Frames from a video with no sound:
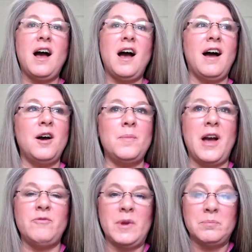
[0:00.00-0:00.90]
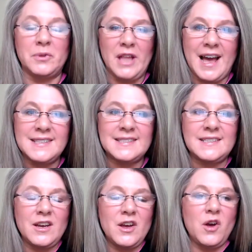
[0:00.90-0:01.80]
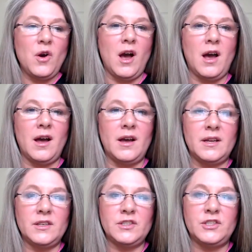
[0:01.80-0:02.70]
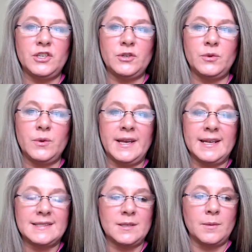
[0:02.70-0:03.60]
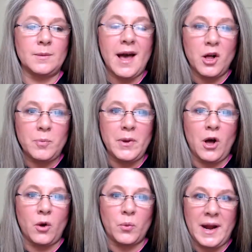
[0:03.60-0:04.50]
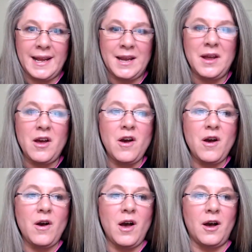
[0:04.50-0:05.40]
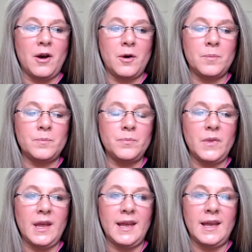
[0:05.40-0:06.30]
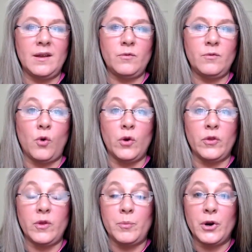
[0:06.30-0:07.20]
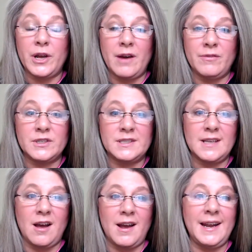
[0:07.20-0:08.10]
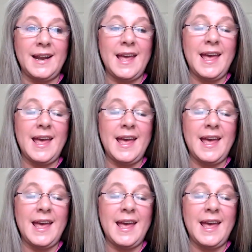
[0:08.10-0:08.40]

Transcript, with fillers: Um, I've been blessed uh, to get some help already um, it, for the book cover design,